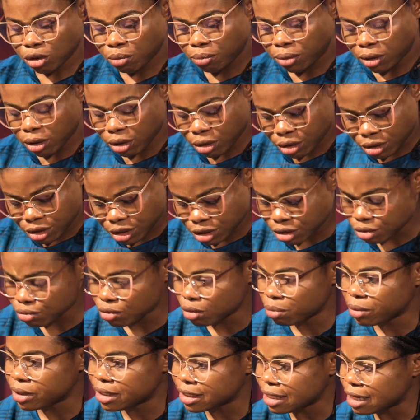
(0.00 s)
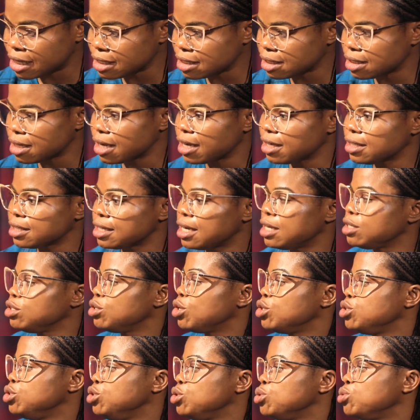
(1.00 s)
Your blood will be tested and
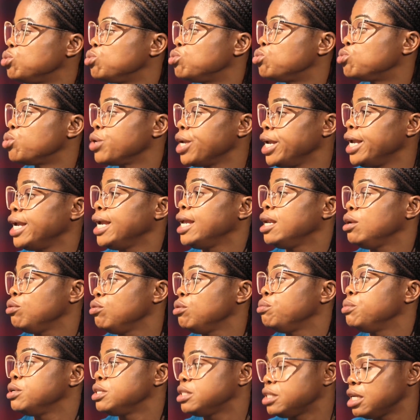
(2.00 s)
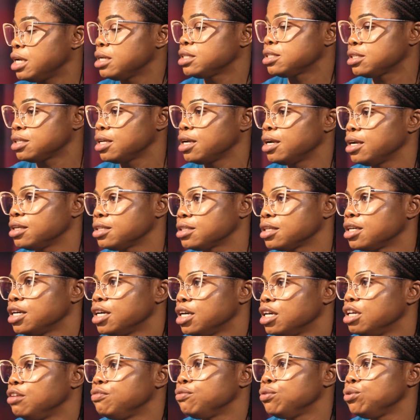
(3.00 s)
your urine will be tested
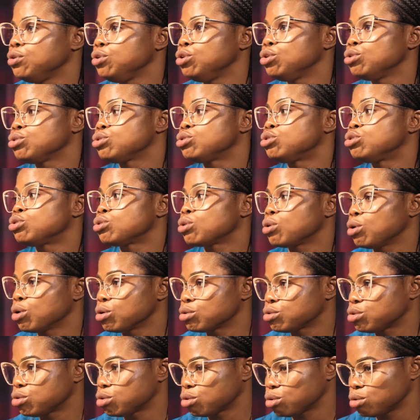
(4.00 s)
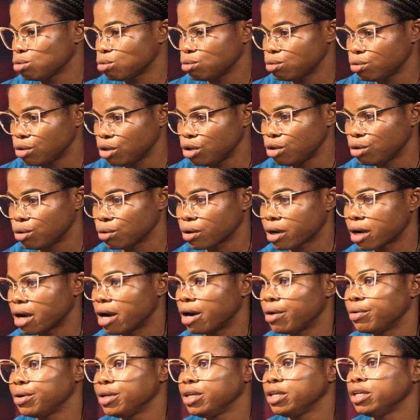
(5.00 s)
if you use drugs to
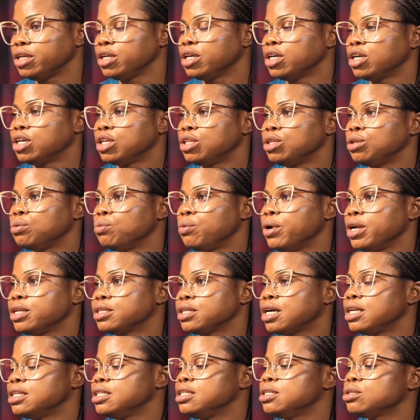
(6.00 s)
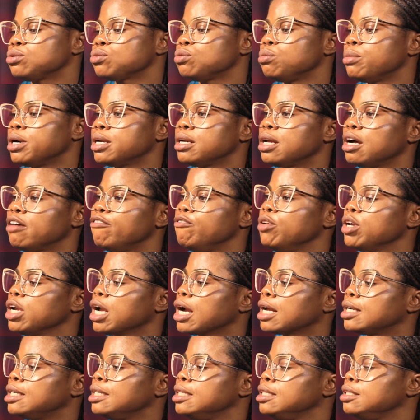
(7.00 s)
carry the weight. And this woman has
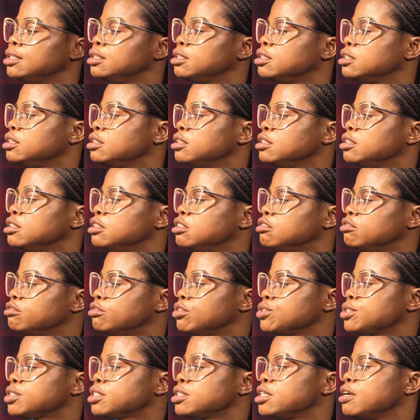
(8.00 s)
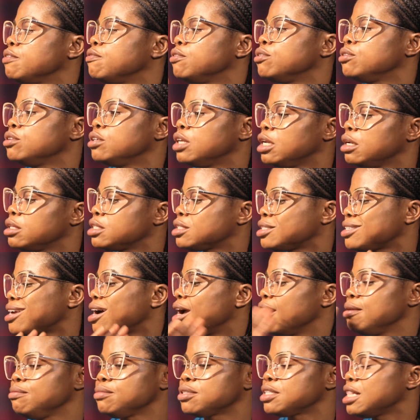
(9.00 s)
been clean for 7
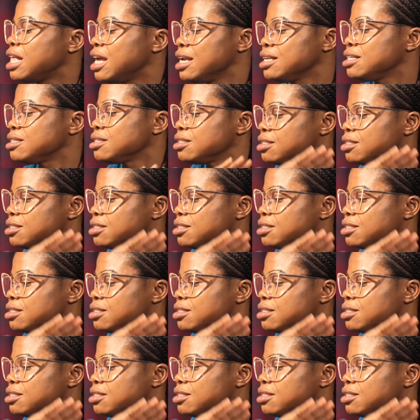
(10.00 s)
times.